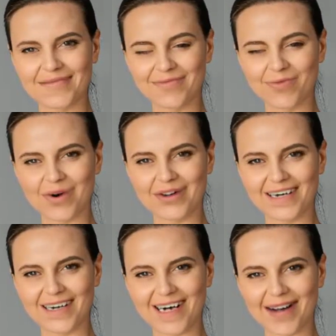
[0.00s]

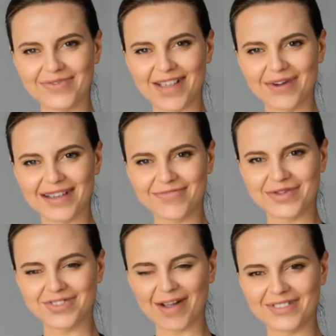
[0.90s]
4. Healthcare
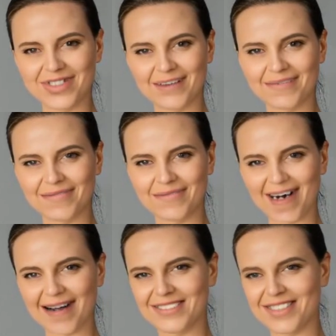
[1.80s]
infrastructure.
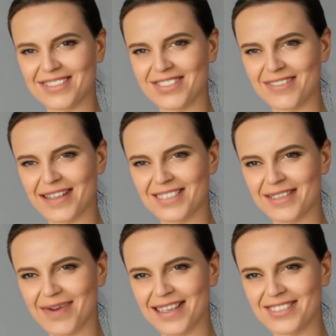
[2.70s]
Access to
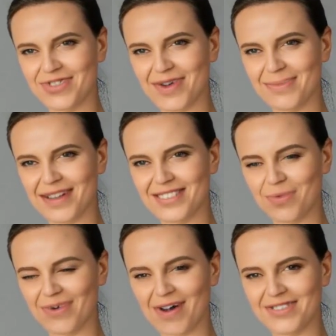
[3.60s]
these advanced
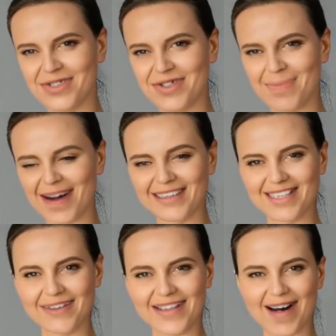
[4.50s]
treatments will also
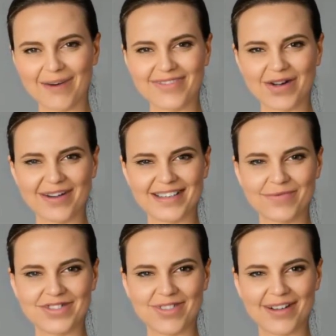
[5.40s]
depend on the healthcare
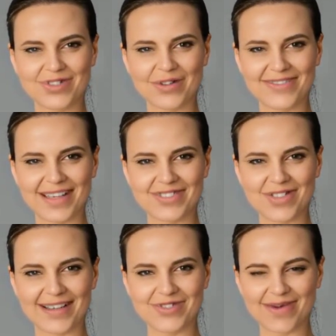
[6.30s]
infrastructure of
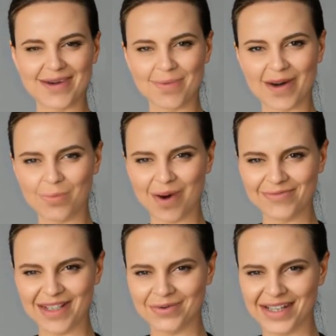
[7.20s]
each country. While
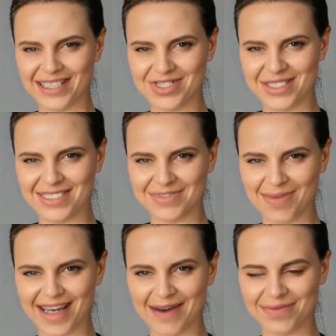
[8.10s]
wealthier
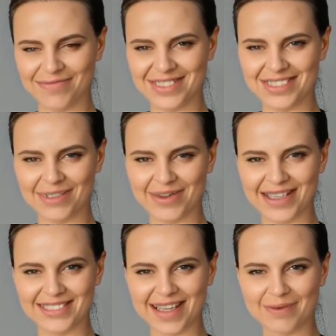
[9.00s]
nations may have the
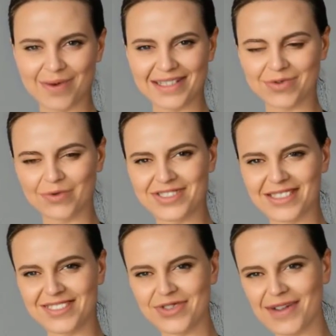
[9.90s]
facilities and
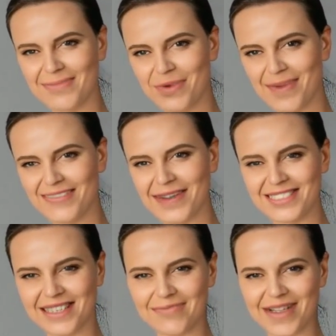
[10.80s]
resources to implement
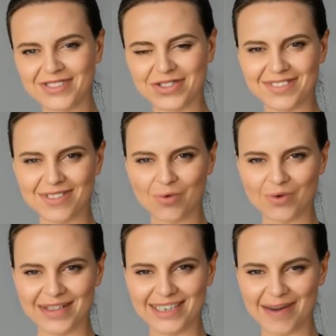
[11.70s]
these innovations,
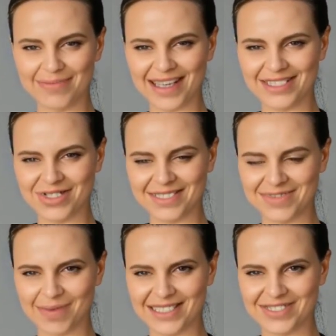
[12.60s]
lower-income
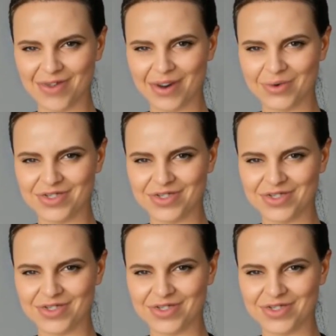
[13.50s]
nations may struggle